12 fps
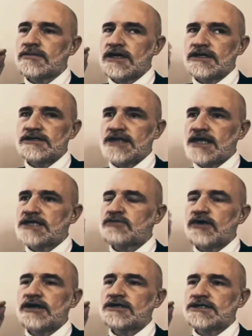And Dennis
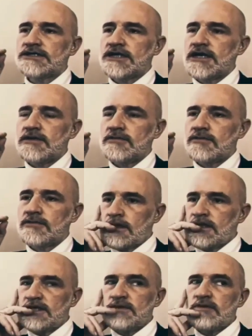Prager's the same.
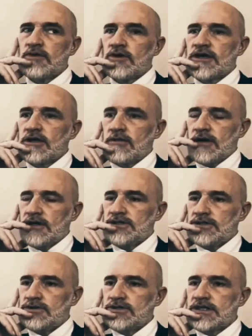These people don't care about
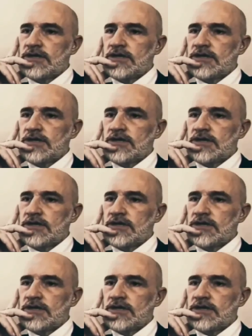Jews.